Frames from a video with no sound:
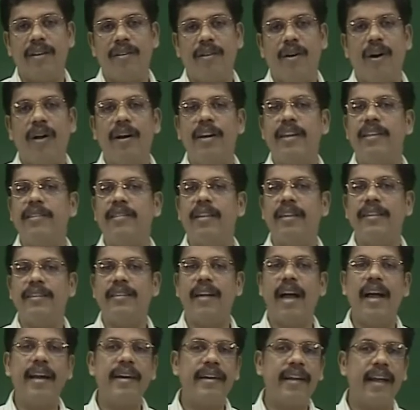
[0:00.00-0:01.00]
only
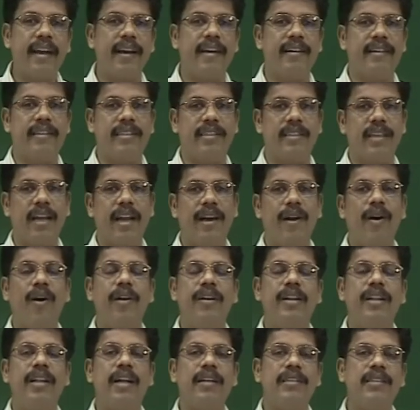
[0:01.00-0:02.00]
design can understand, or
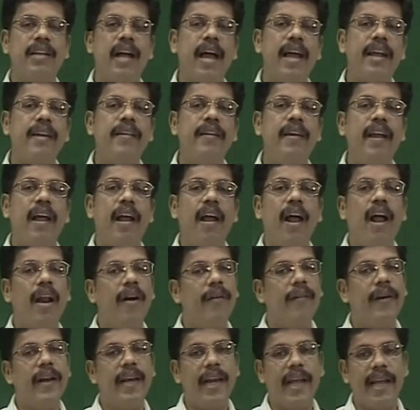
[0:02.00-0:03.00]
design
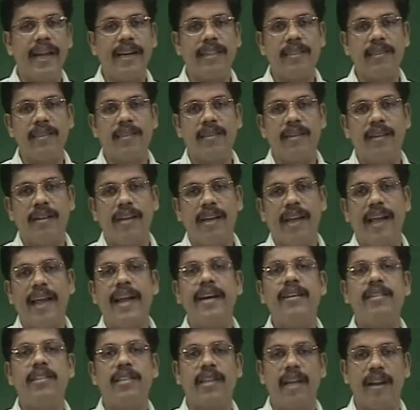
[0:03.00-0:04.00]
relates
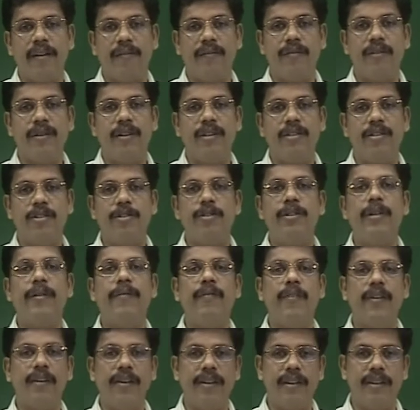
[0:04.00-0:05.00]
itself to the
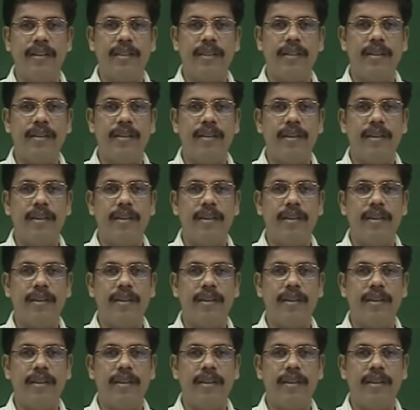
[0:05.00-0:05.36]
world